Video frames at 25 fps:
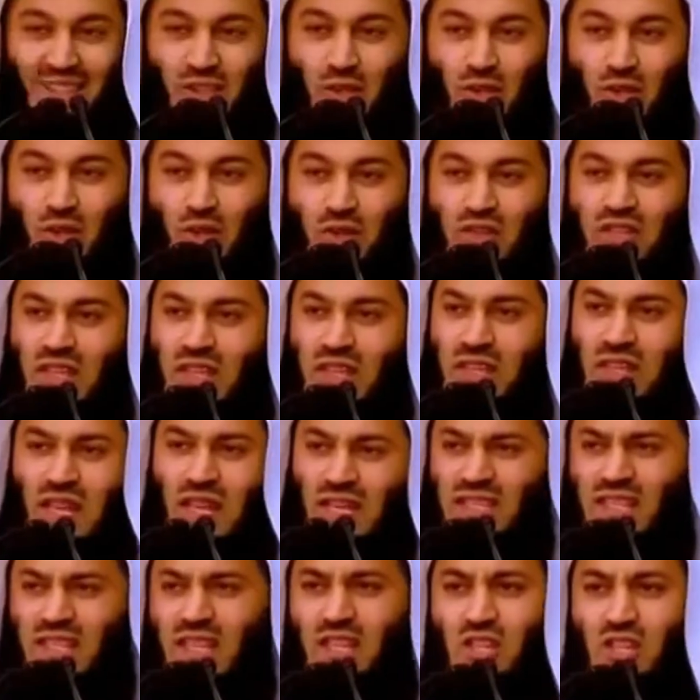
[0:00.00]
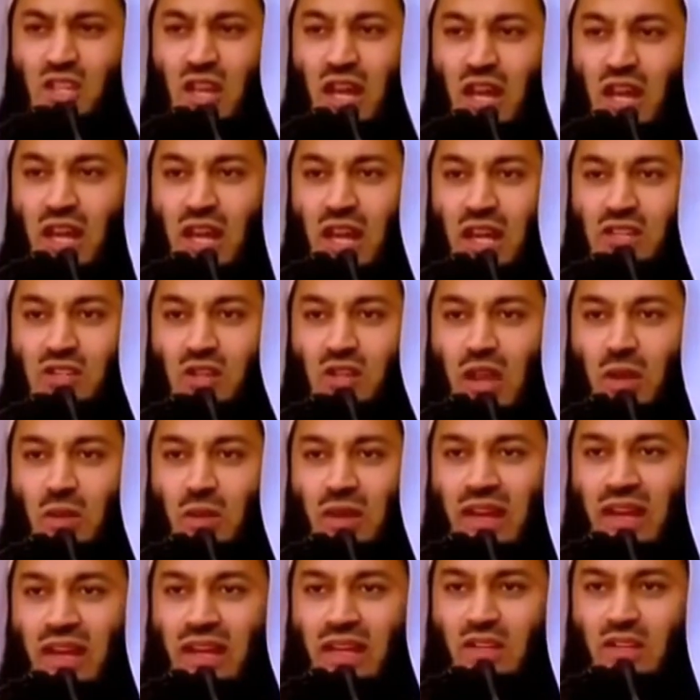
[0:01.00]
You got to say yes, inshallah. So are
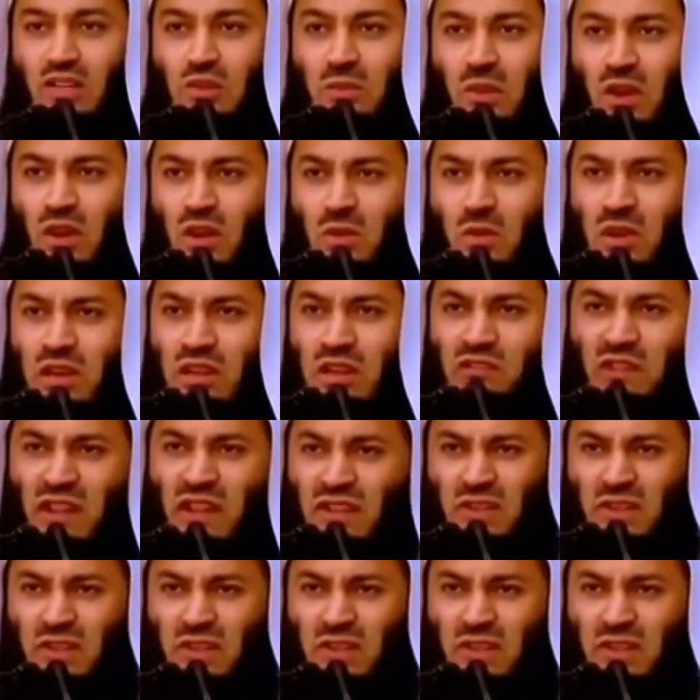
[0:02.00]
we ready tomorrow morning,